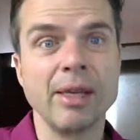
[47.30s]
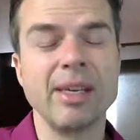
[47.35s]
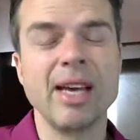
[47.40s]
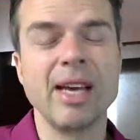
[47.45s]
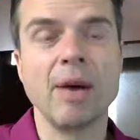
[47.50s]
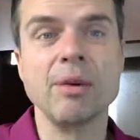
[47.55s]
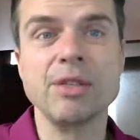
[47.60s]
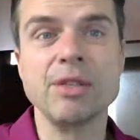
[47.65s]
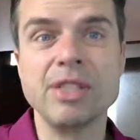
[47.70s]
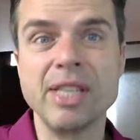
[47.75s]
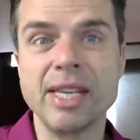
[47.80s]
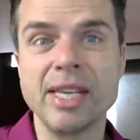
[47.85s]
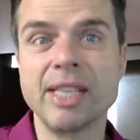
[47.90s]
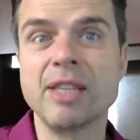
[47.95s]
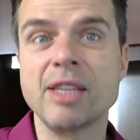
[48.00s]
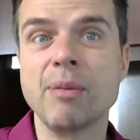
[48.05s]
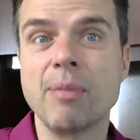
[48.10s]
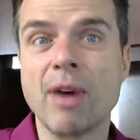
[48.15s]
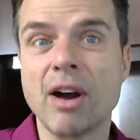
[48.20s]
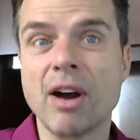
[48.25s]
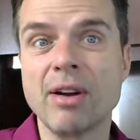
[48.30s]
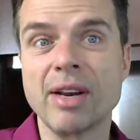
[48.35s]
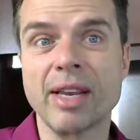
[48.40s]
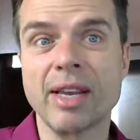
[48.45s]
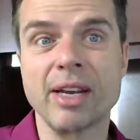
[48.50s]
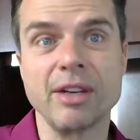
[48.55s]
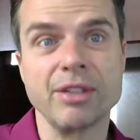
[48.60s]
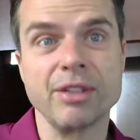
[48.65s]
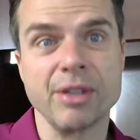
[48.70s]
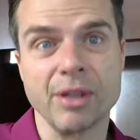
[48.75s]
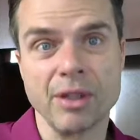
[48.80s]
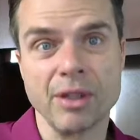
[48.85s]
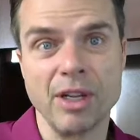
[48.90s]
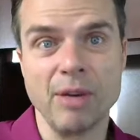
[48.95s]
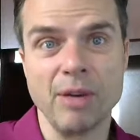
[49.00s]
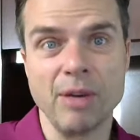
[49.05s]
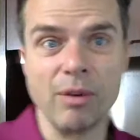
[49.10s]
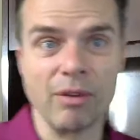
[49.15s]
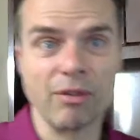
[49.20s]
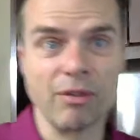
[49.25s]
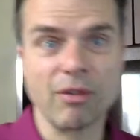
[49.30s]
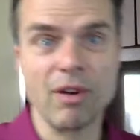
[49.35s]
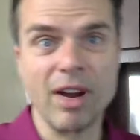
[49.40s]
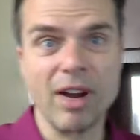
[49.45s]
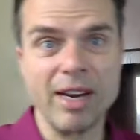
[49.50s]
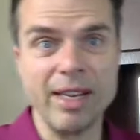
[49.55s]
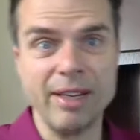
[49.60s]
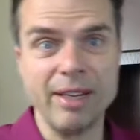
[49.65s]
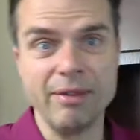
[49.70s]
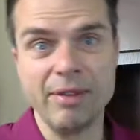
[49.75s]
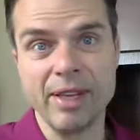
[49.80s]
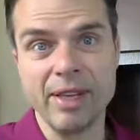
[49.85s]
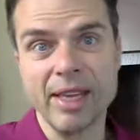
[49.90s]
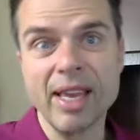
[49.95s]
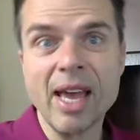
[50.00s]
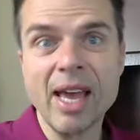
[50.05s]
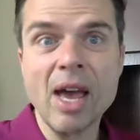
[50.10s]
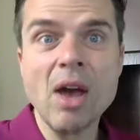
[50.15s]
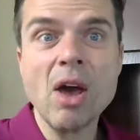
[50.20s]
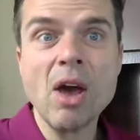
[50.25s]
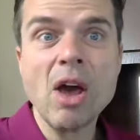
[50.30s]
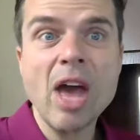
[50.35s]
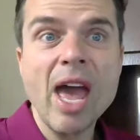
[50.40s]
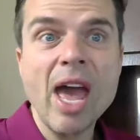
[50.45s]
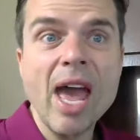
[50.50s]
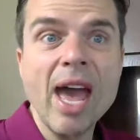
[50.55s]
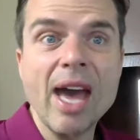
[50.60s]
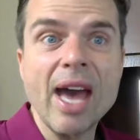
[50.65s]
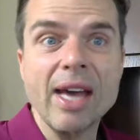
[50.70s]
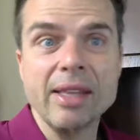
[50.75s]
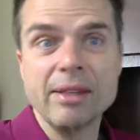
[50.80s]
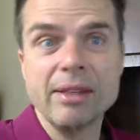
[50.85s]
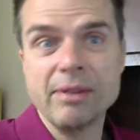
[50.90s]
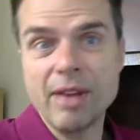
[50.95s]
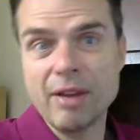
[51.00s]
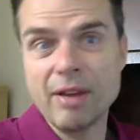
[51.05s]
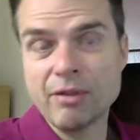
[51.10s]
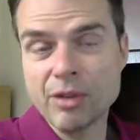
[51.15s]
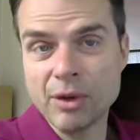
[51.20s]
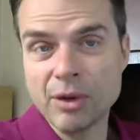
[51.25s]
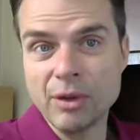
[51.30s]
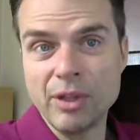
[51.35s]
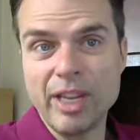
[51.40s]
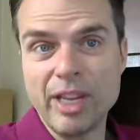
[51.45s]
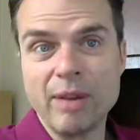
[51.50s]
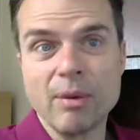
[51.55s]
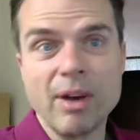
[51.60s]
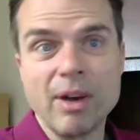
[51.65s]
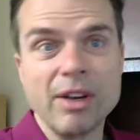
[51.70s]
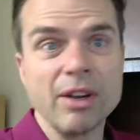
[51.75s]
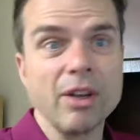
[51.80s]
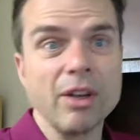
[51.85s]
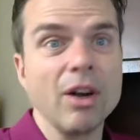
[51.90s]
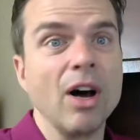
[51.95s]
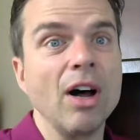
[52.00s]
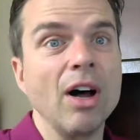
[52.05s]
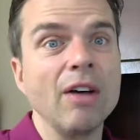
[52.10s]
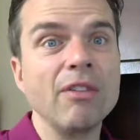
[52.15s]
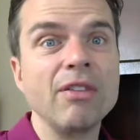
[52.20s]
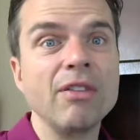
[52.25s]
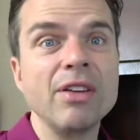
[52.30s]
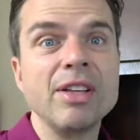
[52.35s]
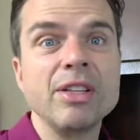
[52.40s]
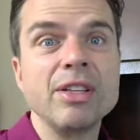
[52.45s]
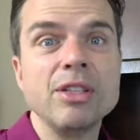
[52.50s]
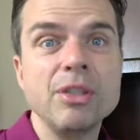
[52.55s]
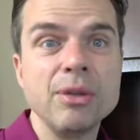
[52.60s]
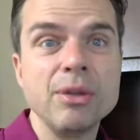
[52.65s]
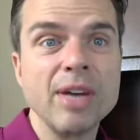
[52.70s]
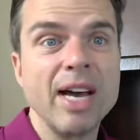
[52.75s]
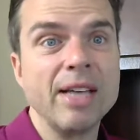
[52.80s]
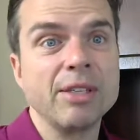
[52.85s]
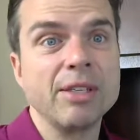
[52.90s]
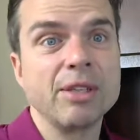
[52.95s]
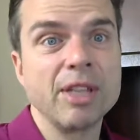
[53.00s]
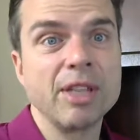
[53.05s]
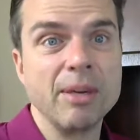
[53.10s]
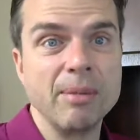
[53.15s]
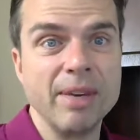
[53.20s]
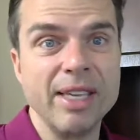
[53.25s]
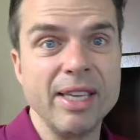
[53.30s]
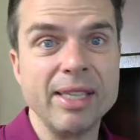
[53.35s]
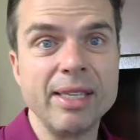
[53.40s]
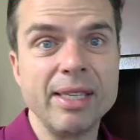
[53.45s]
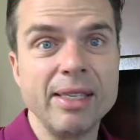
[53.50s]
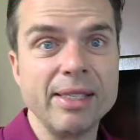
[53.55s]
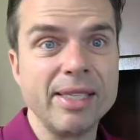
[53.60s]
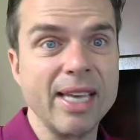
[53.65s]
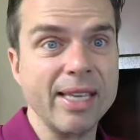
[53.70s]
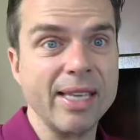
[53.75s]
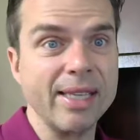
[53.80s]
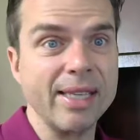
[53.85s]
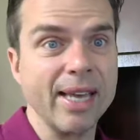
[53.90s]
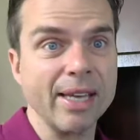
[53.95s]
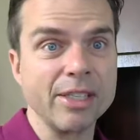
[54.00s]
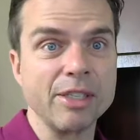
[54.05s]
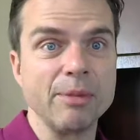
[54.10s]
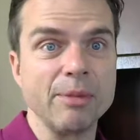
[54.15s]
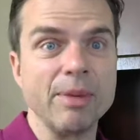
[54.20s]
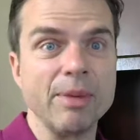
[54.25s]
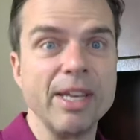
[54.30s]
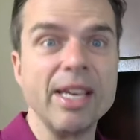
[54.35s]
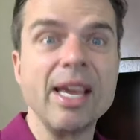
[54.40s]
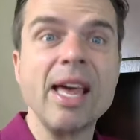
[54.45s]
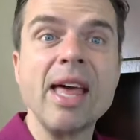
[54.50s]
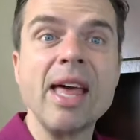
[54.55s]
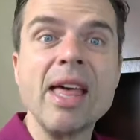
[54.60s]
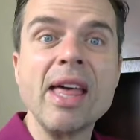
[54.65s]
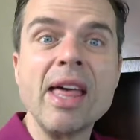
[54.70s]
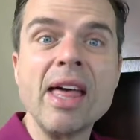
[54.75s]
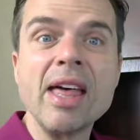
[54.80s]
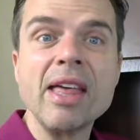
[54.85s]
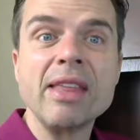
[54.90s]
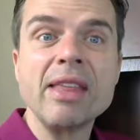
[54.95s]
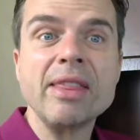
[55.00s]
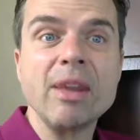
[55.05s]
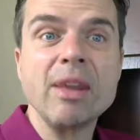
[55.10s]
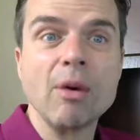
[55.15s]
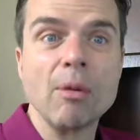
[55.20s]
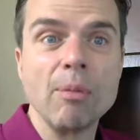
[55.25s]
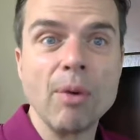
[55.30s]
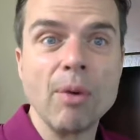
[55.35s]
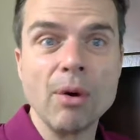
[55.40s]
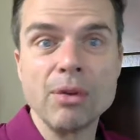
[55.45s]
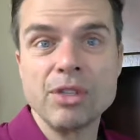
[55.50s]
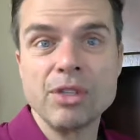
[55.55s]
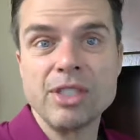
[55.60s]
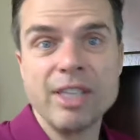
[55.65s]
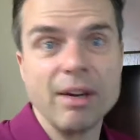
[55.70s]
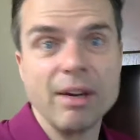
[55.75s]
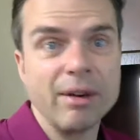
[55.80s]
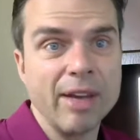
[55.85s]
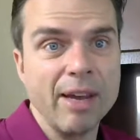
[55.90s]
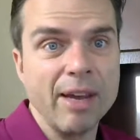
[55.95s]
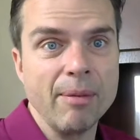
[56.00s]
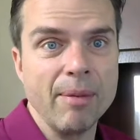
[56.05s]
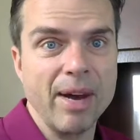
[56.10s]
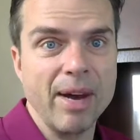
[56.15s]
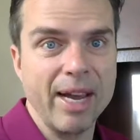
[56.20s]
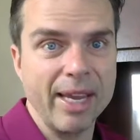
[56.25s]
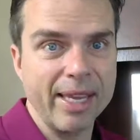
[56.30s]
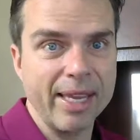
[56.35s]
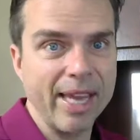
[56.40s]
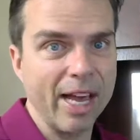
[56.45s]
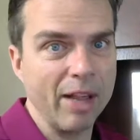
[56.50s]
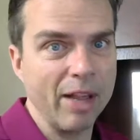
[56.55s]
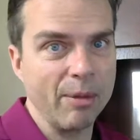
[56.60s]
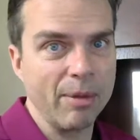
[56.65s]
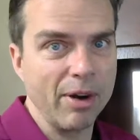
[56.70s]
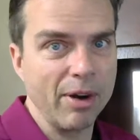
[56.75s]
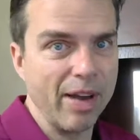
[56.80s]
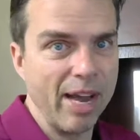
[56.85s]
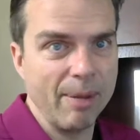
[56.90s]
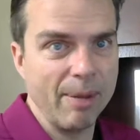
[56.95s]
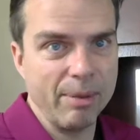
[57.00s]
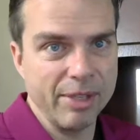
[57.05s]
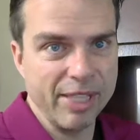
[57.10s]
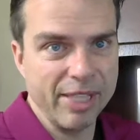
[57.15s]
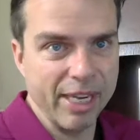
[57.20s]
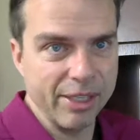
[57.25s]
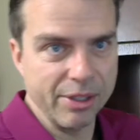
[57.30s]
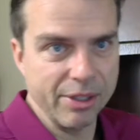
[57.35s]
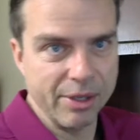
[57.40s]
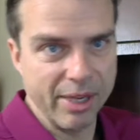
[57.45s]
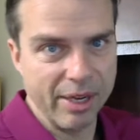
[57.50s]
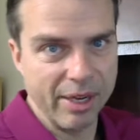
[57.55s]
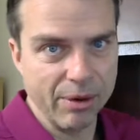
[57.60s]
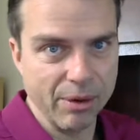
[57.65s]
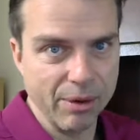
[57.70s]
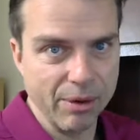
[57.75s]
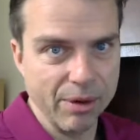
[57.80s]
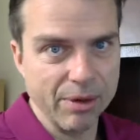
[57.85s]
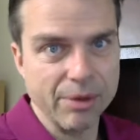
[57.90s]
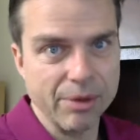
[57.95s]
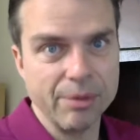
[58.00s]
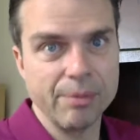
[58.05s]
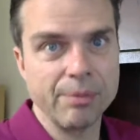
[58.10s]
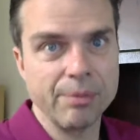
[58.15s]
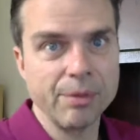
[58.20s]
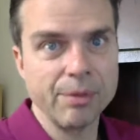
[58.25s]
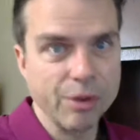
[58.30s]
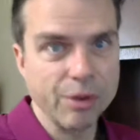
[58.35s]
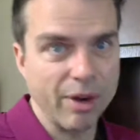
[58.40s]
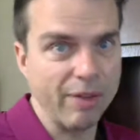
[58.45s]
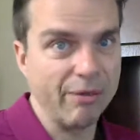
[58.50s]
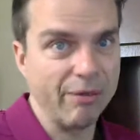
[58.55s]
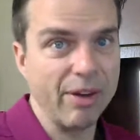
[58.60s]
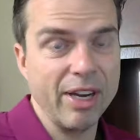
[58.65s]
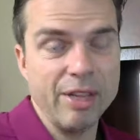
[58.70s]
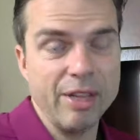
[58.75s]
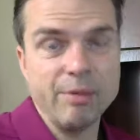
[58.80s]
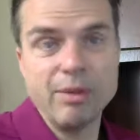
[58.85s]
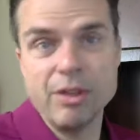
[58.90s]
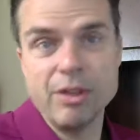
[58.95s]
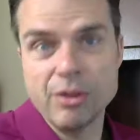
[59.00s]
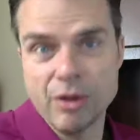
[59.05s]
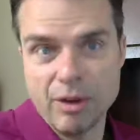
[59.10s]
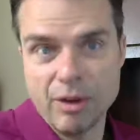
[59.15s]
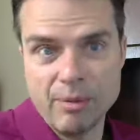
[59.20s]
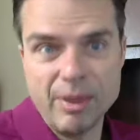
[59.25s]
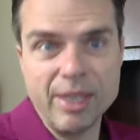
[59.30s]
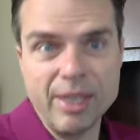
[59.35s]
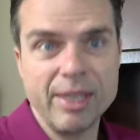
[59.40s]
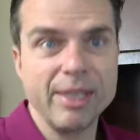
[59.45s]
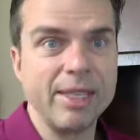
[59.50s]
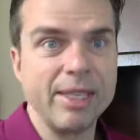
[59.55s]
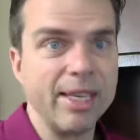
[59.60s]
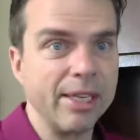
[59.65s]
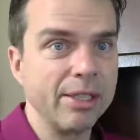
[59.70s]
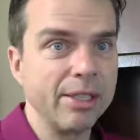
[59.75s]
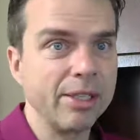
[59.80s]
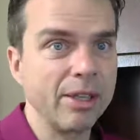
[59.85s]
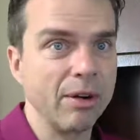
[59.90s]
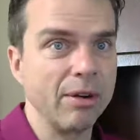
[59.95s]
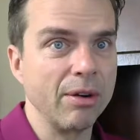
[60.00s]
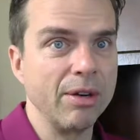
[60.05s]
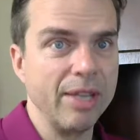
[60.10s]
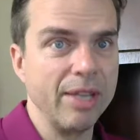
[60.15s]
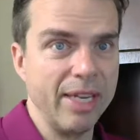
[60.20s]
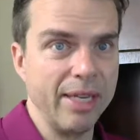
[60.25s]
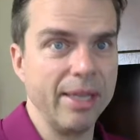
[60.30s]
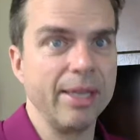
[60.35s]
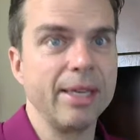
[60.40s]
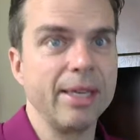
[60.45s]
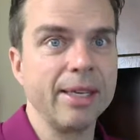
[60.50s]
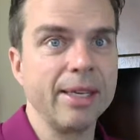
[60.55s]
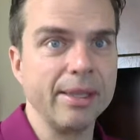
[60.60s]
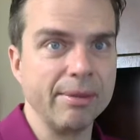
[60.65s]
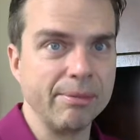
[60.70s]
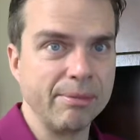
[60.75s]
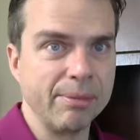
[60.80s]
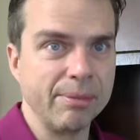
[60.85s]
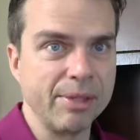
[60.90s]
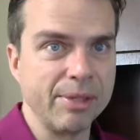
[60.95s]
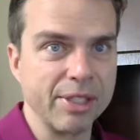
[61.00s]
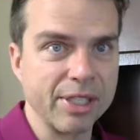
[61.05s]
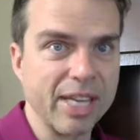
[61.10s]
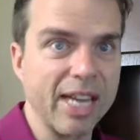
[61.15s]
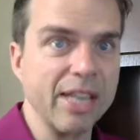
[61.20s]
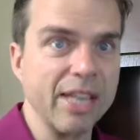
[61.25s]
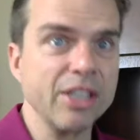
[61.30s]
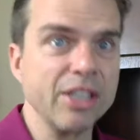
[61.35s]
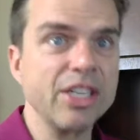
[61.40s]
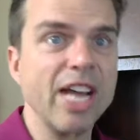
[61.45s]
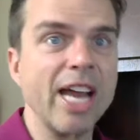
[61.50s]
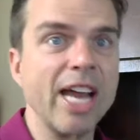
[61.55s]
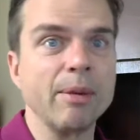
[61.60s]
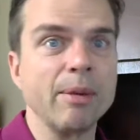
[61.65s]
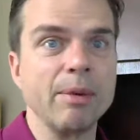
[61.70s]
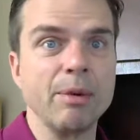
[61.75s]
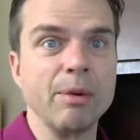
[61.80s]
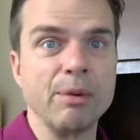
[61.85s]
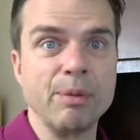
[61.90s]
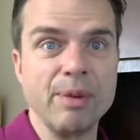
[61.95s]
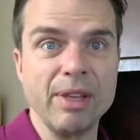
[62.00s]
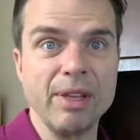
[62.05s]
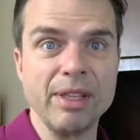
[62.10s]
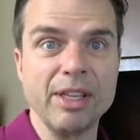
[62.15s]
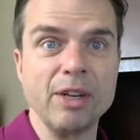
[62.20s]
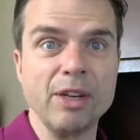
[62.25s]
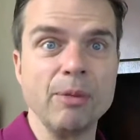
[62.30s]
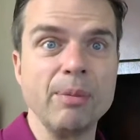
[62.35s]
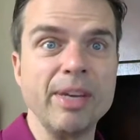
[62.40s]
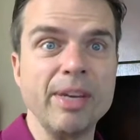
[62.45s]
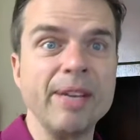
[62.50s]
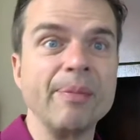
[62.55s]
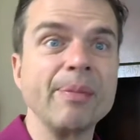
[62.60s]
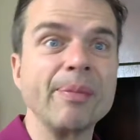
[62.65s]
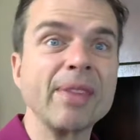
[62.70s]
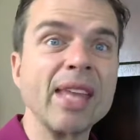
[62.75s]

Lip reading: I was sitting at the bar at a country club one Friday evening after a late round of golf. Two guys come in and sat next to me. They were both staring at my Calamari appetizer that I ordered. So I invited them to join me, and they started eating and just kind of chatting with me a little bit.